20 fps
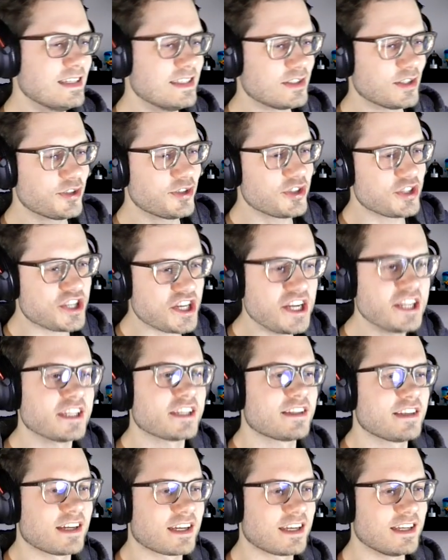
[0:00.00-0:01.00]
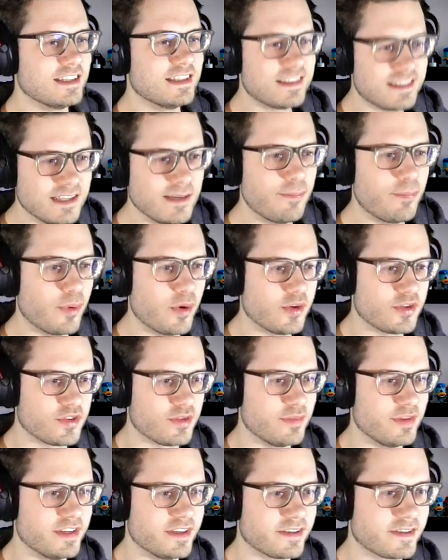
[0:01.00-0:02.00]
such a shit attack, it still
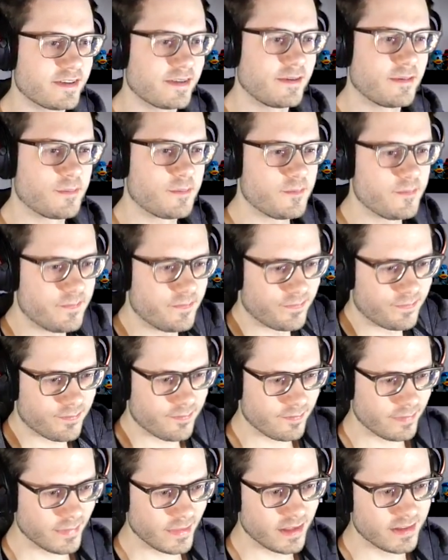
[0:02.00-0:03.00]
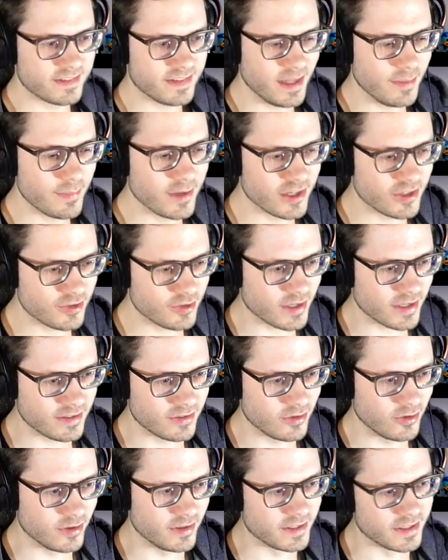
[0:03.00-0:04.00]
poisoned me. Still managed to get
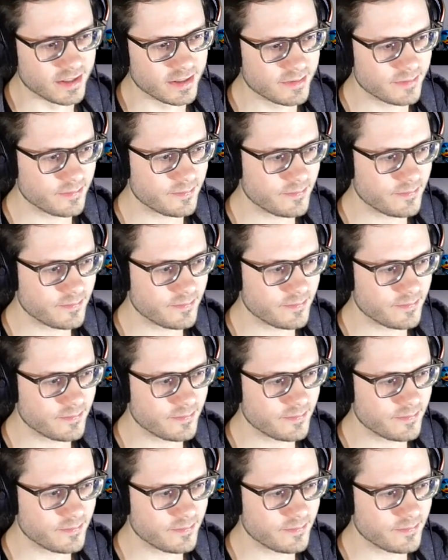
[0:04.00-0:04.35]
annoying.